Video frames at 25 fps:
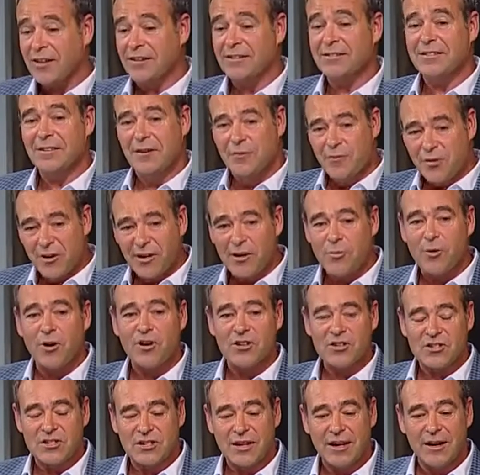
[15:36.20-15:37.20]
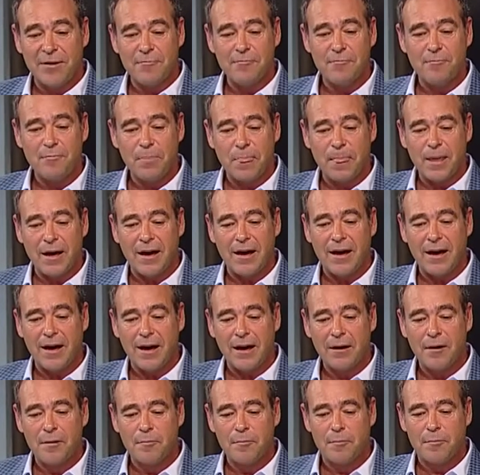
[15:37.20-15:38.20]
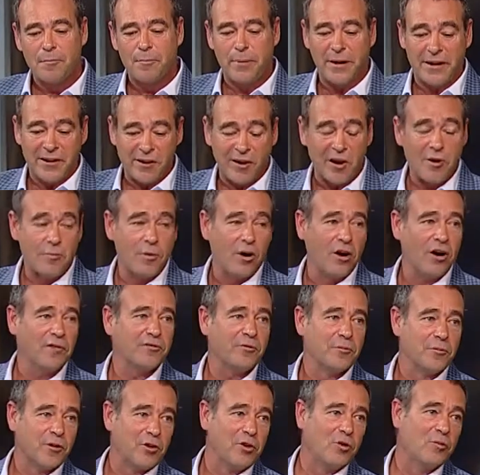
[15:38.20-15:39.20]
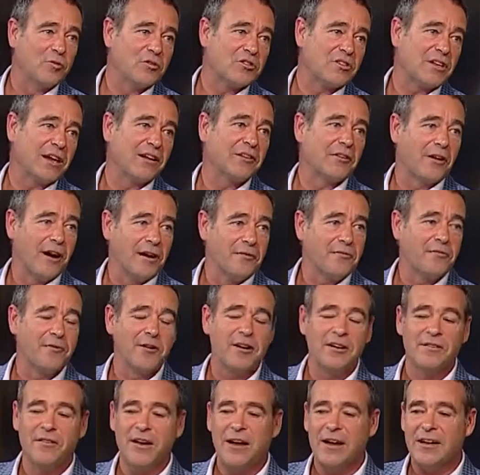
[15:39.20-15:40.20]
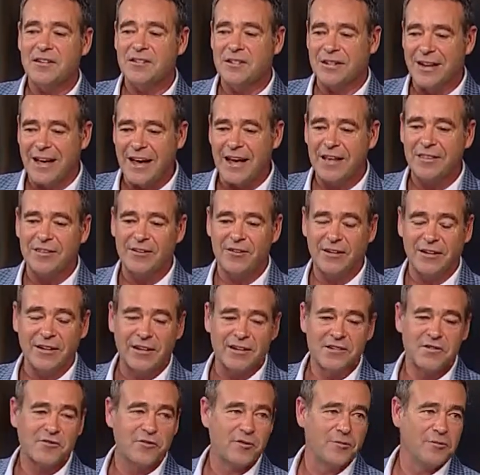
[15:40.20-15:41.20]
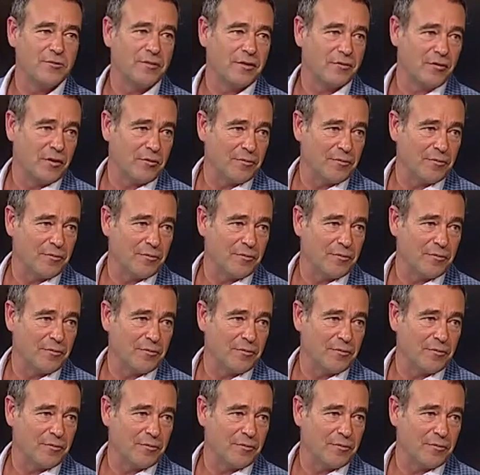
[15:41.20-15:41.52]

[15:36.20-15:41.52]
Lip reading: It really was. Peter O'Brien from Cornwall State, great friend of ours, and Arthur Inglis from